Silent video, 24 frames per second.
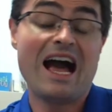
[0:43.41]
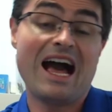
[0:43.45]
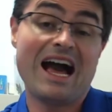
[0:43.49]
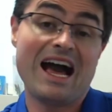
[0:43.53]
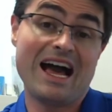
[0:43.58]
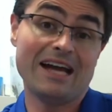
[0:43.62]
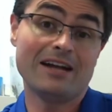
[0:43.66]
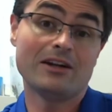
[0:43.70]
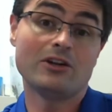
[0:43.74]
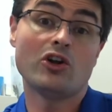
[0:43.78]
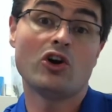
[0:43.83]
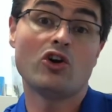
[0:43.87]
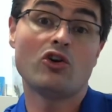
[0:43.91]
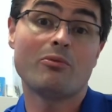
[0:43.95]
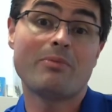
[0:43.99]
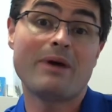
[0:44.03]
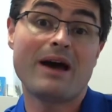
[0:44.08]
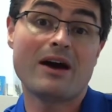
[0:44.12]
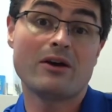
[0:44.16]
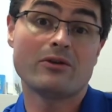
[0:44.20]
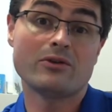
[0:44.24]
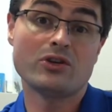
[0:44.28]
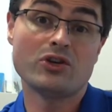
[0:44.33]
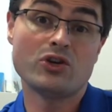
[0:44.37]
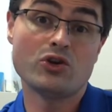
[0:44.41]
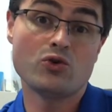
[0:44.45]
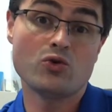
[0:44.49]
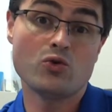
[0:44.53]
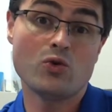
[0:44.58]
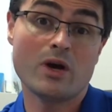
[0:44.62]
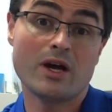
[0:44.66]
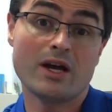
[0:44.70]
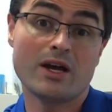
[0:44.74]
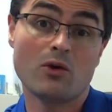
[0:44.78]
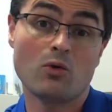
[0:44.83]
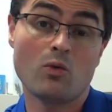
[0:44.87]
I don't know about
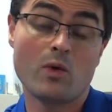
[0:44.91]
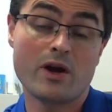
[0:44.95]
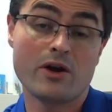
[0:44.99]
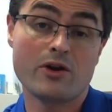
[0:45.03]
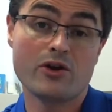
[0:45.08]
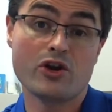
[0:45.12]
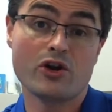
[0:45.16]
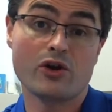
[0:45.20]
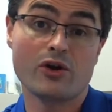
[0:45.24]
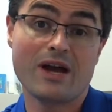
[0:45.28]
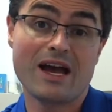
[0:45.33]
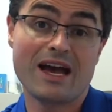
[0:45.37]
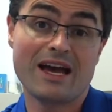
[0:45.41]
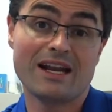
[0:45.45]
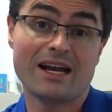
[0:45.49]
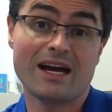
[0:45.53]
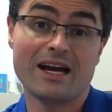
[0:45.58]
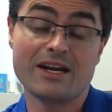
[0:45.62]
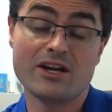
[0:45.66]
you, where you're at.